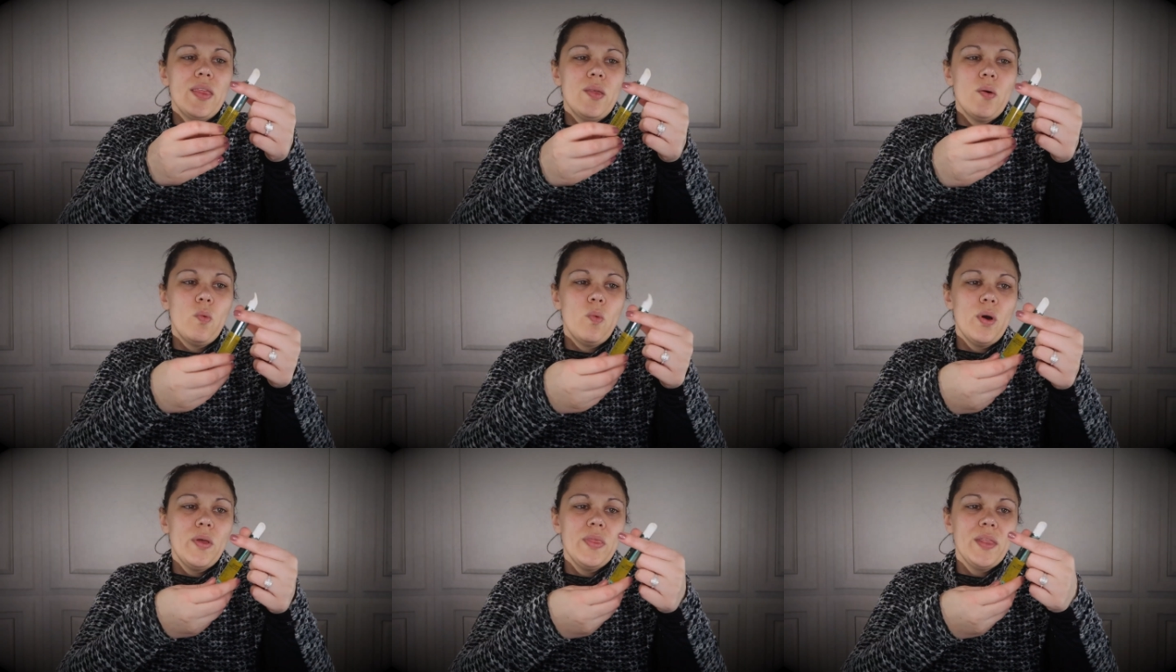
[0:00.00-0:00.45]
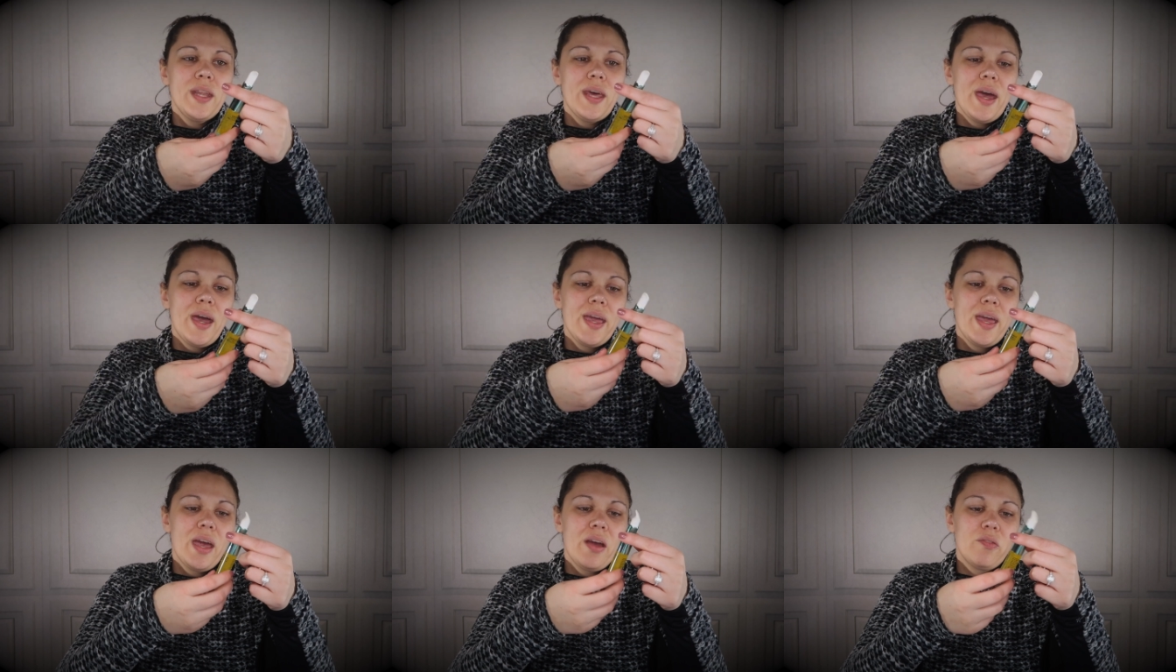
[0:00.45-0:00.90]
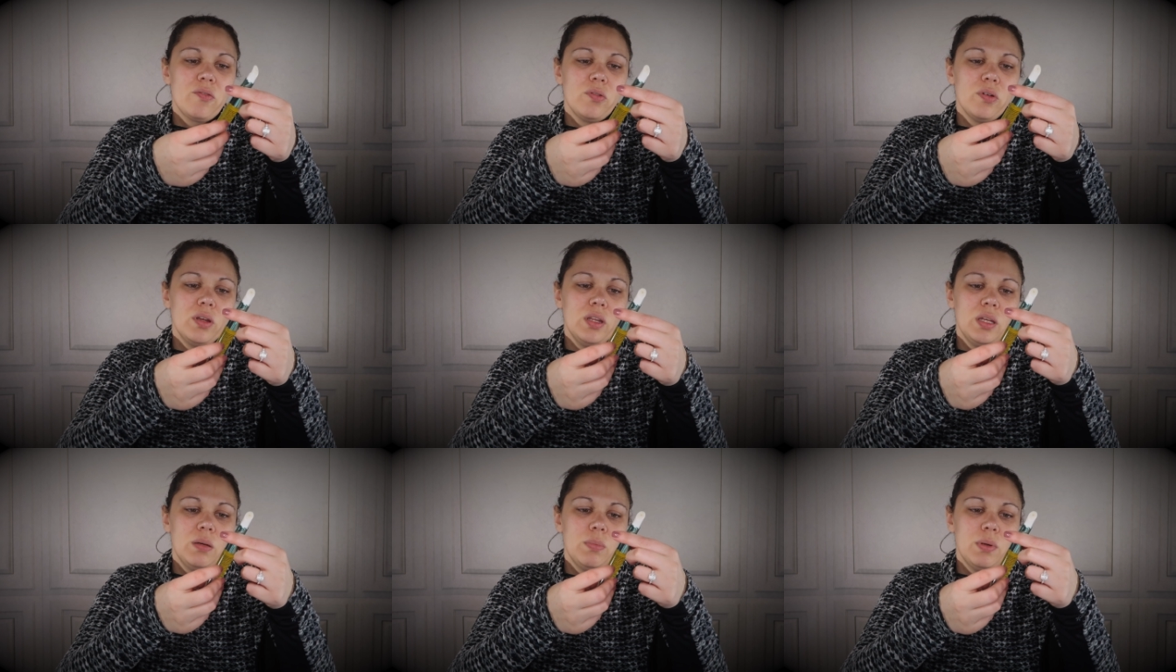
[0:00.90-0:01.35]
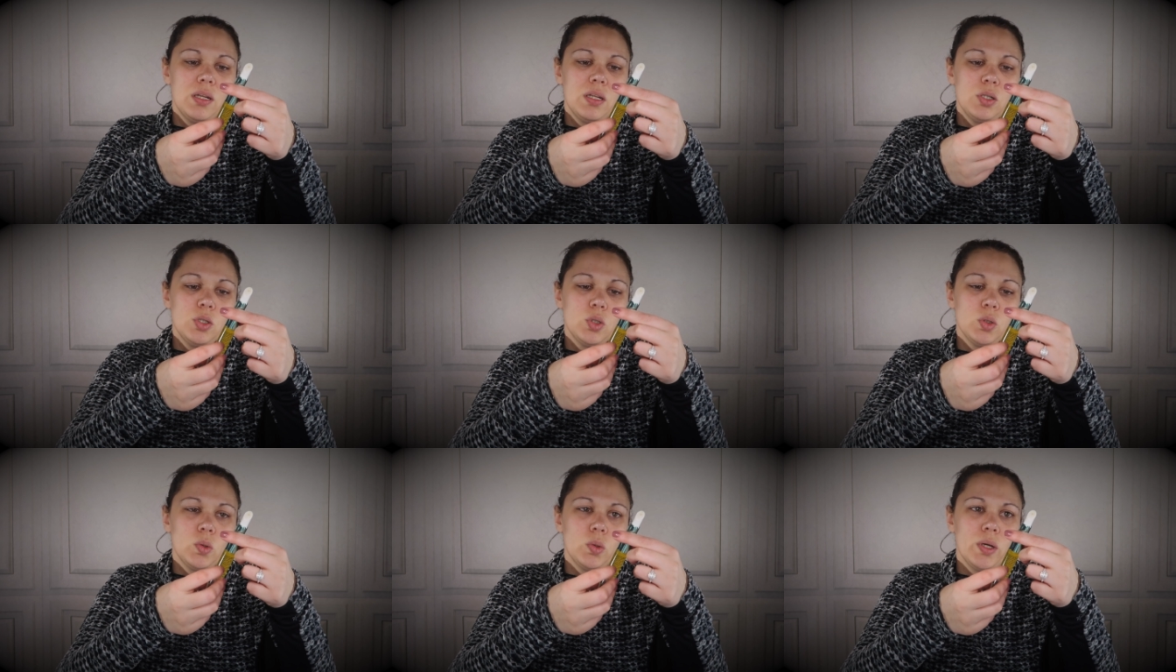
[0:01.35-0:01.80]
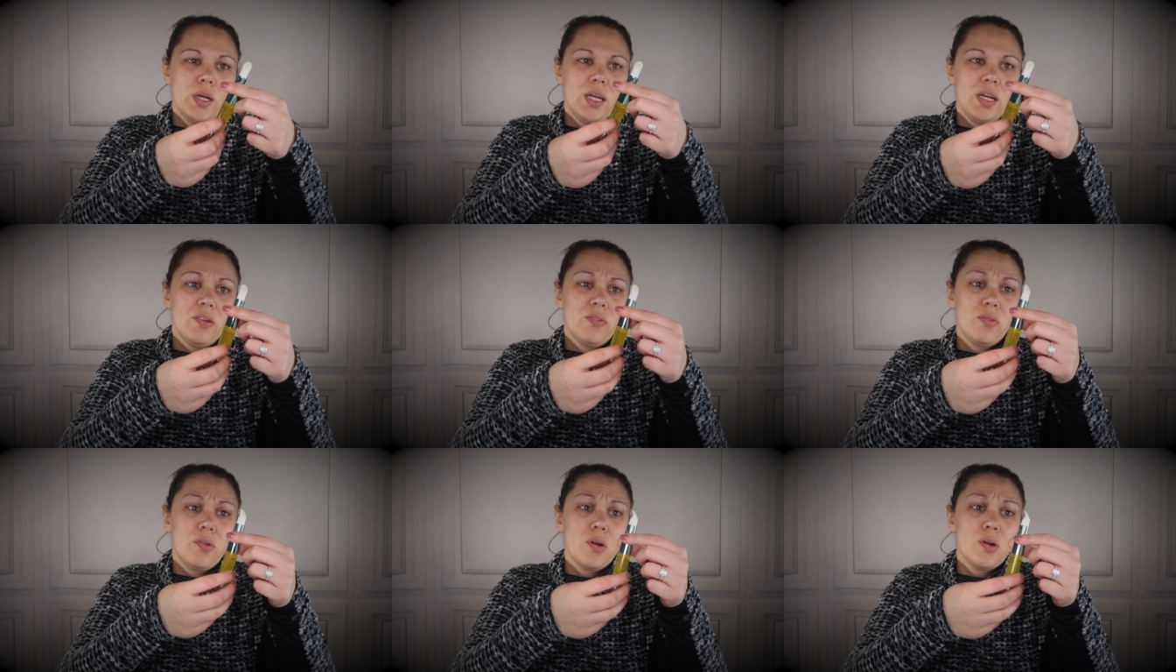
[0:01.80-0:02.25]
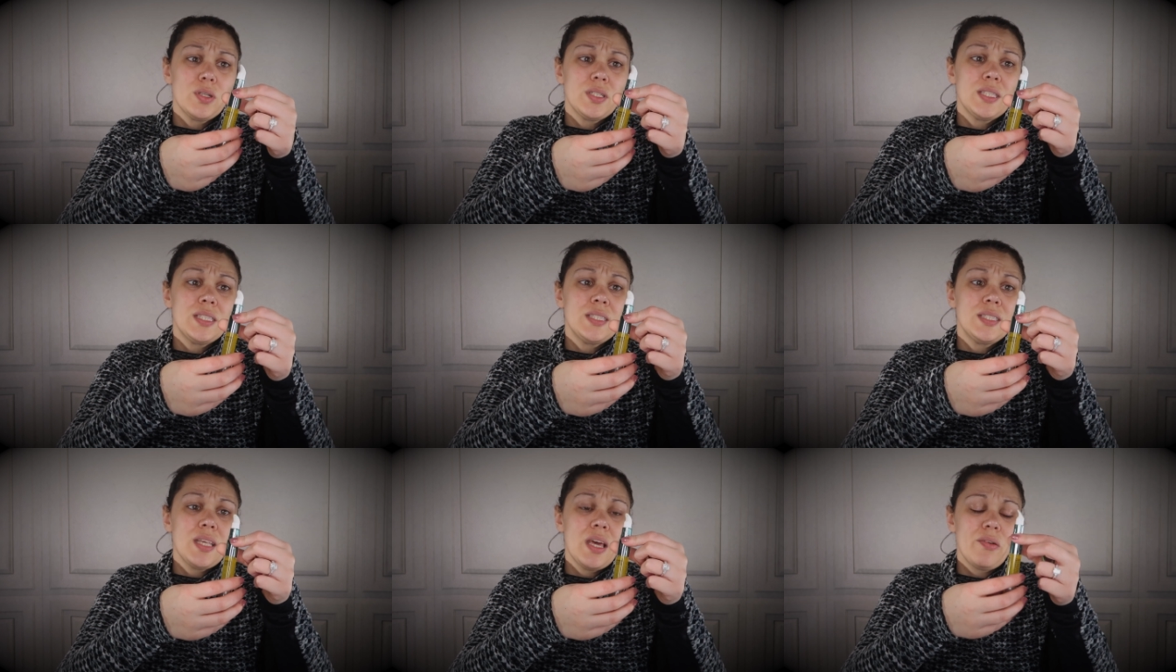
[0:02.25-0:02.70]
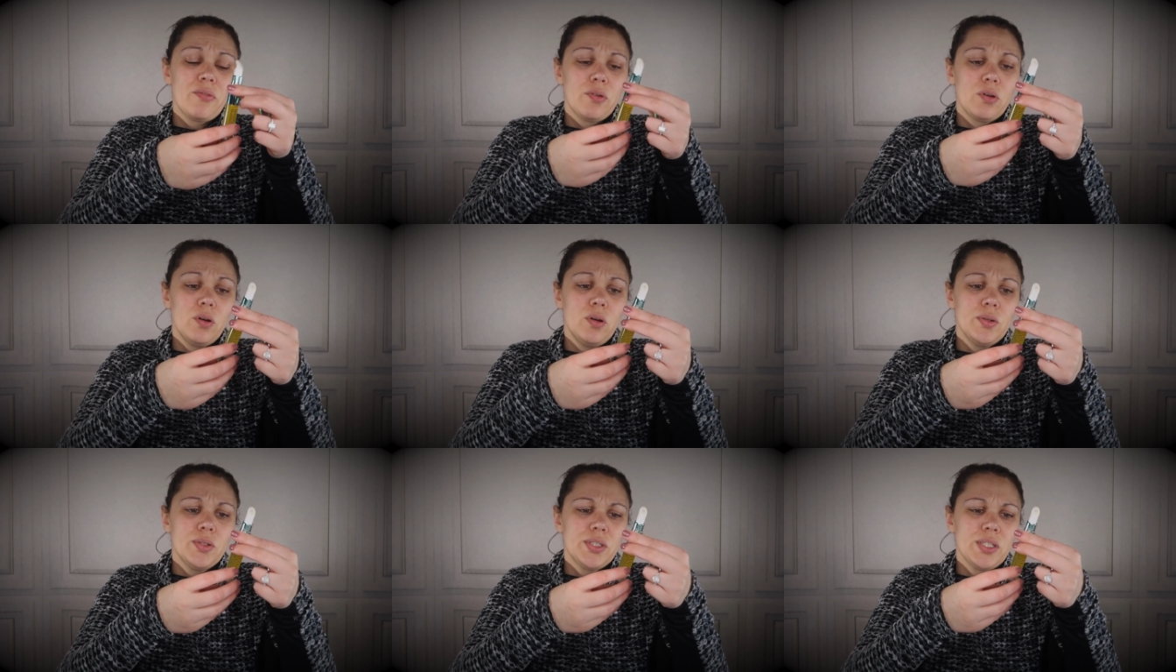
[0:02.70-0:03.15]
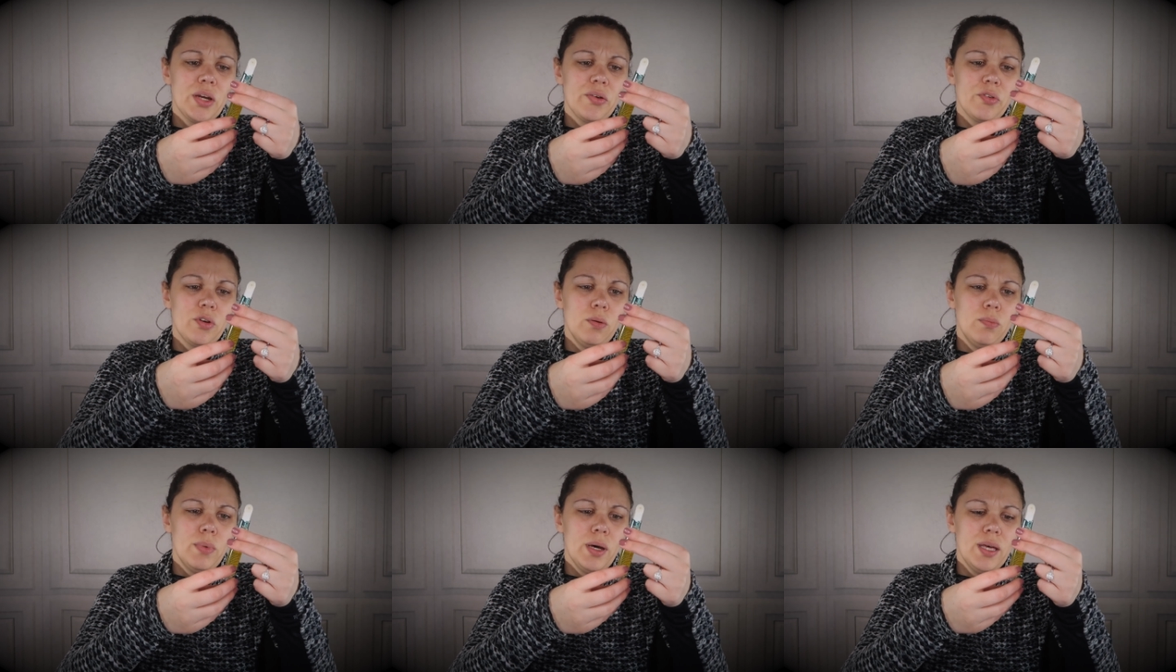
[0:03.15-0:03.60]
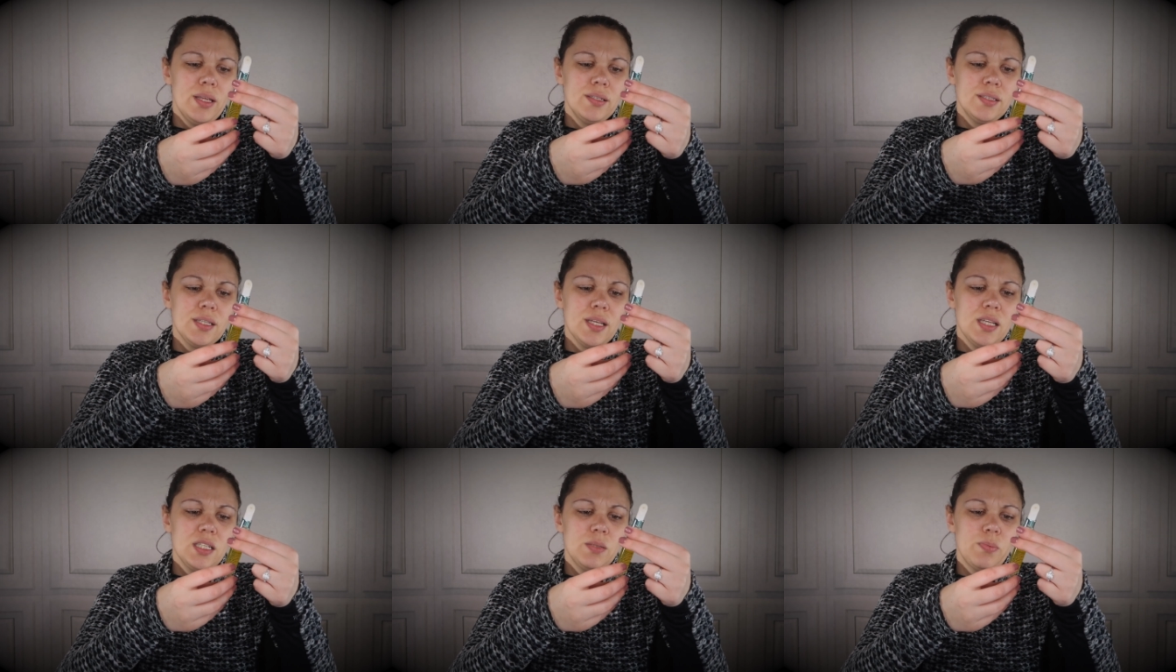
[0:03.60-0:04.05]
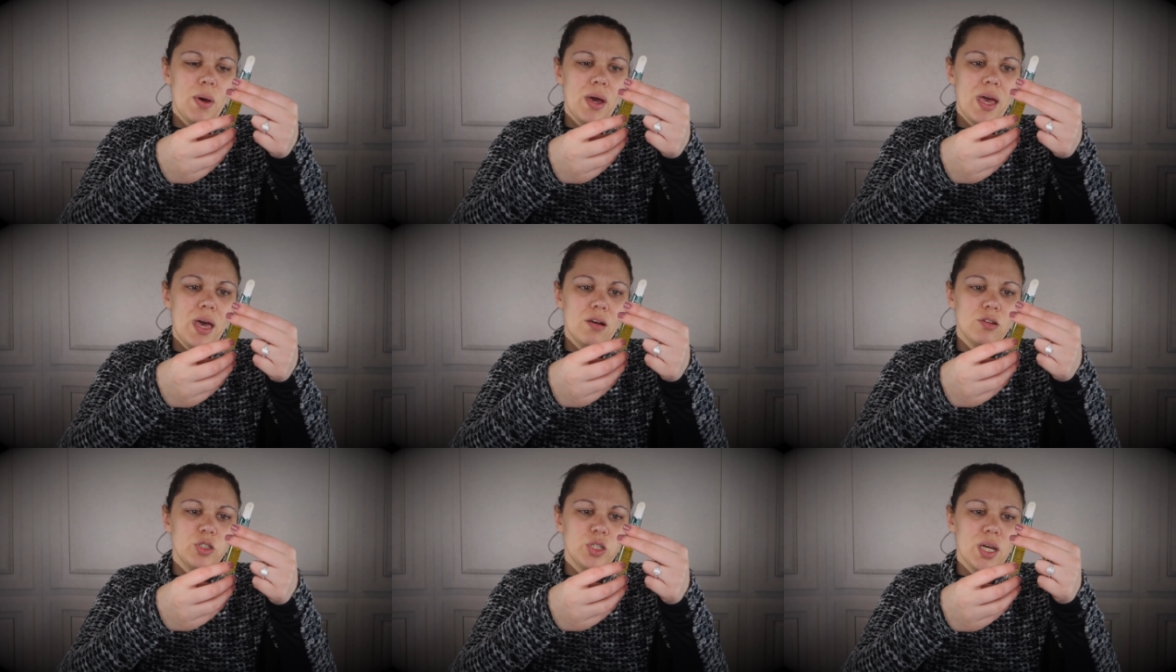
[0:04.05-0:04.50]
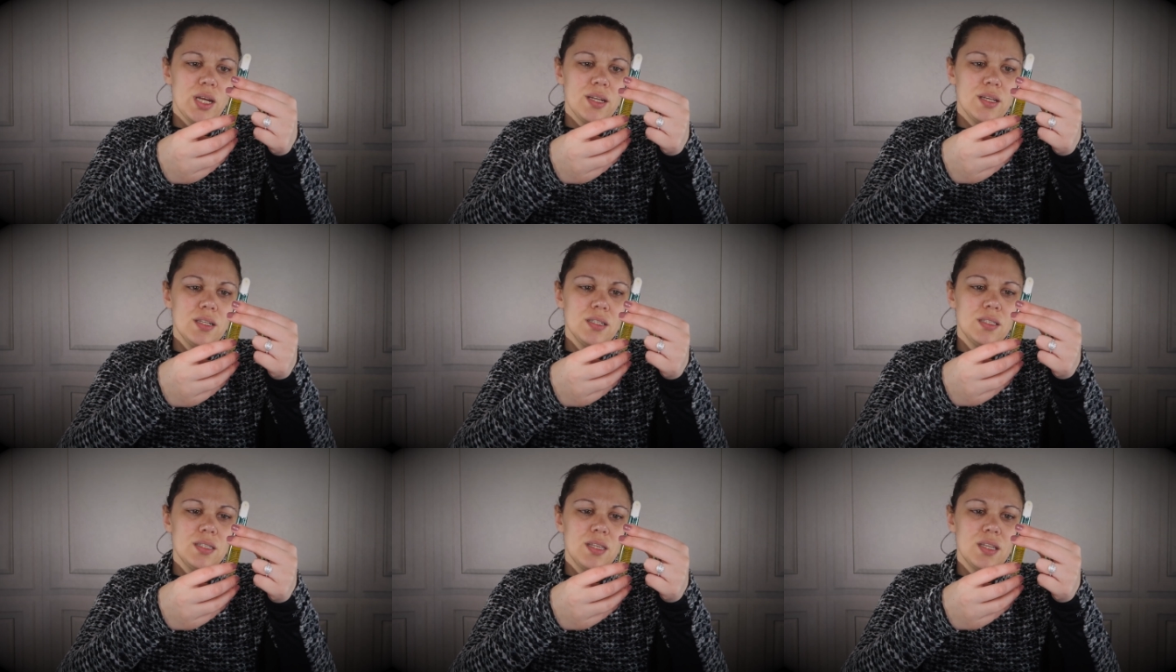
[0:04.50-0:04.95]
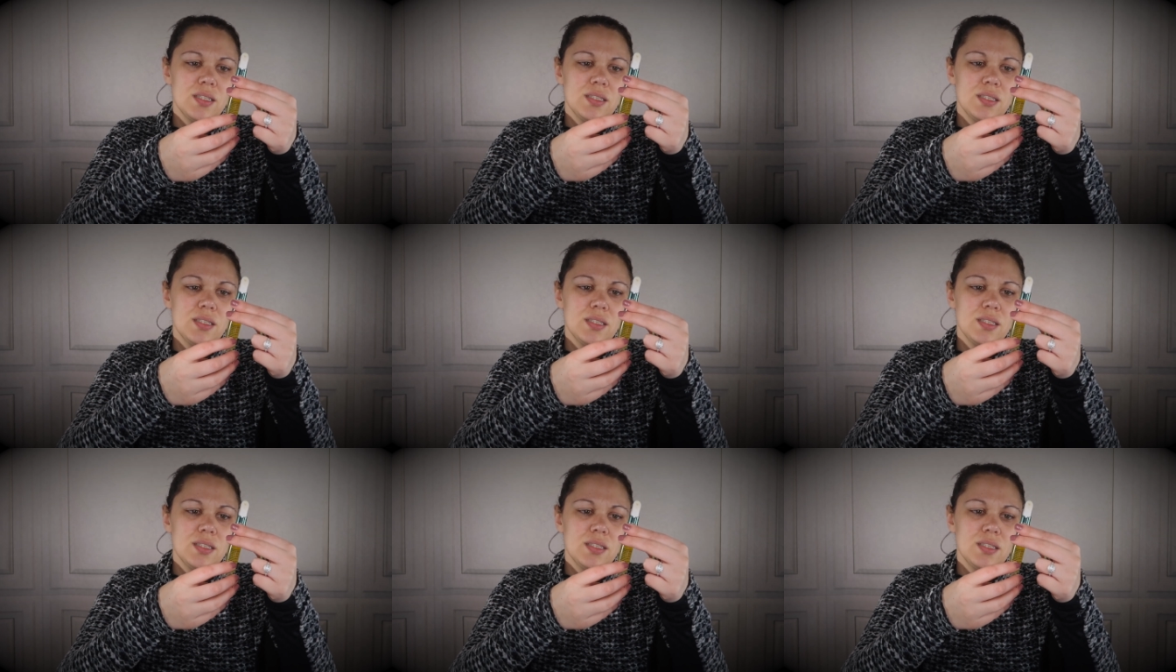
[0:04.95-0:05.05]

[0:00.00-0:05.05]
And the one that I have really been enjoying for several, several months is by Algenist.